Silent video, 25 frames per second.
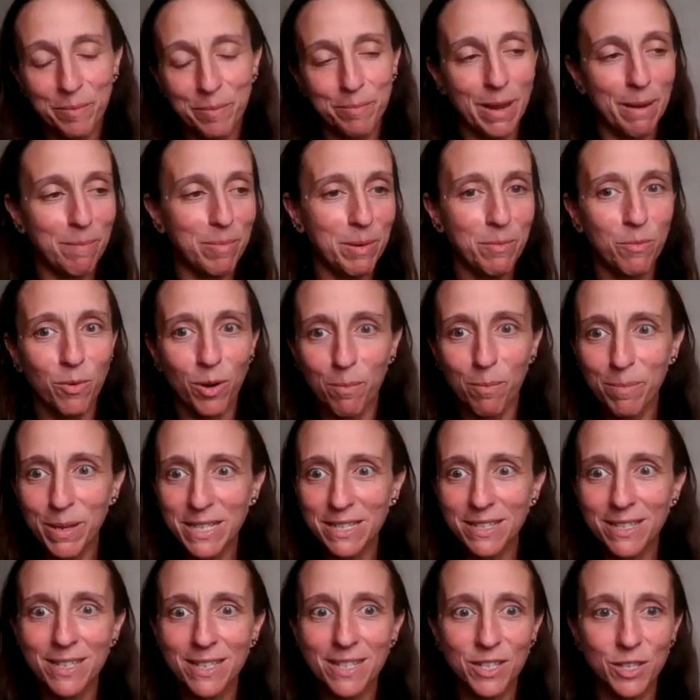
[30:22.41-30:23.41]
maybe more
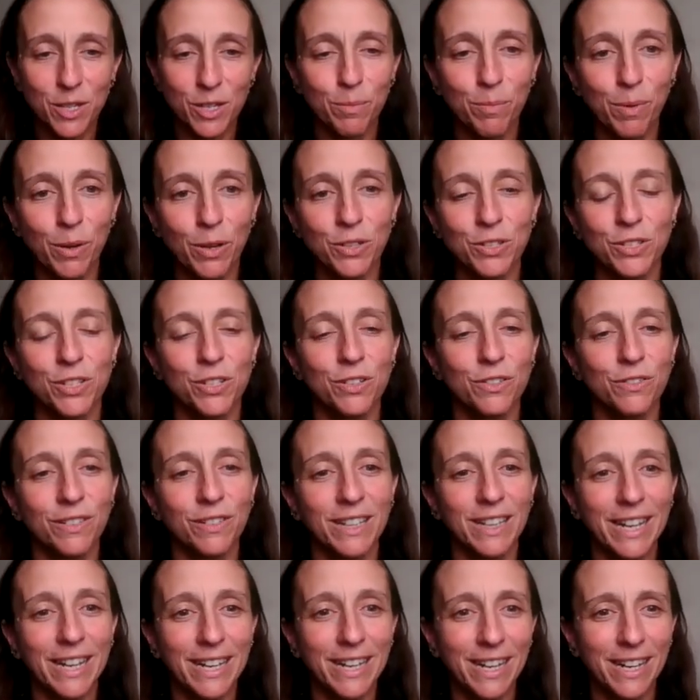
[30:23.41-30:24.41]
business or personal
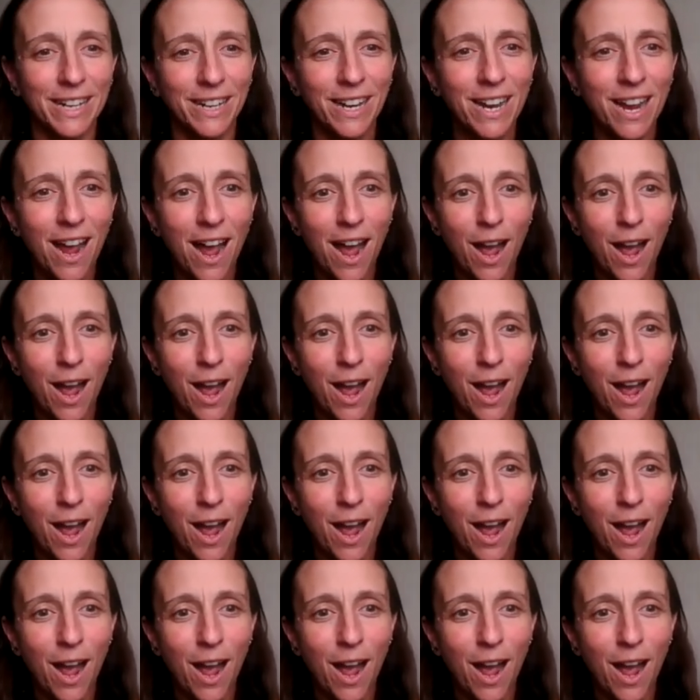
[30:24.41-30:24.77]
related,